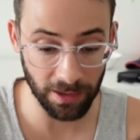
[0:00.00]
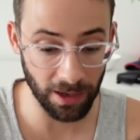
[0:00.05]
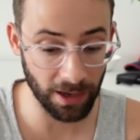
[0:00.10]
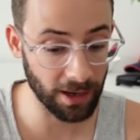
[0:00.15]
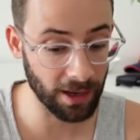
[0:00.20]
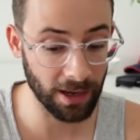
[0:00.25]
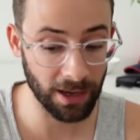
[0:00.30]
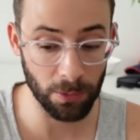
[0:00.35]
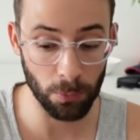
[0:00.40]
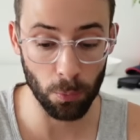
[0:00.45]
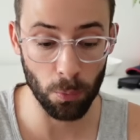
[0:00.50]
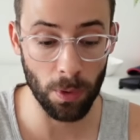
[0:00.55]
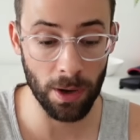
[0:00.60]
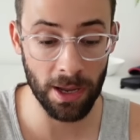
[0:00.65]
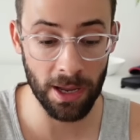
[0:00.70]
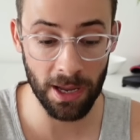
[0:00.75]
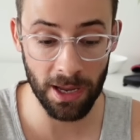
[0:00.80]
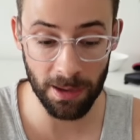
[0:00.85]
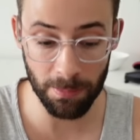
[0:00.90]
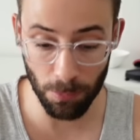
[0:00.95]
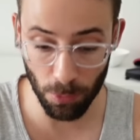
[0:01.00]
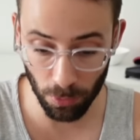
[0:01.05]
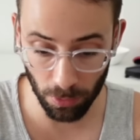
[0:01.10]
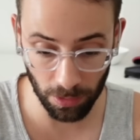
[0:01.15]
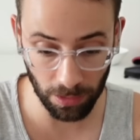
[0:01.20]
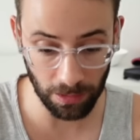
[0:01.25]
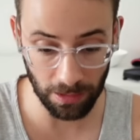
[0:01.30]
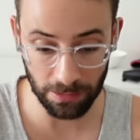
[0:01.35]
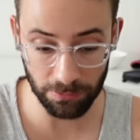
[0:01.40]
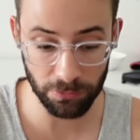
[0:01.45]
I had way
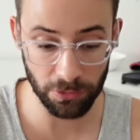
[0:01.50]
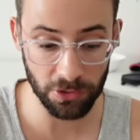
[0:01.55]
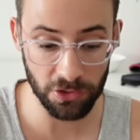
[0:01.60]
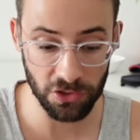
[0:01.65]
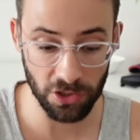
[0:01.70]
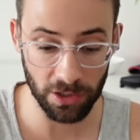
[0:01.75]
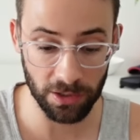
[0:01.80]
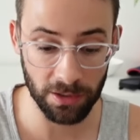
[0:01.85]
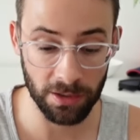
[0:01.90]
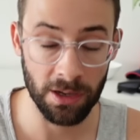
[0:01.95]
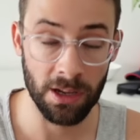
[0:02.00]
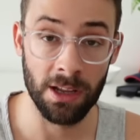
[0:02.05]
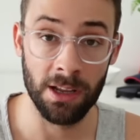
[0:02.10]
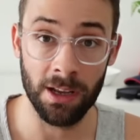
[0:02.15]
more leverage on,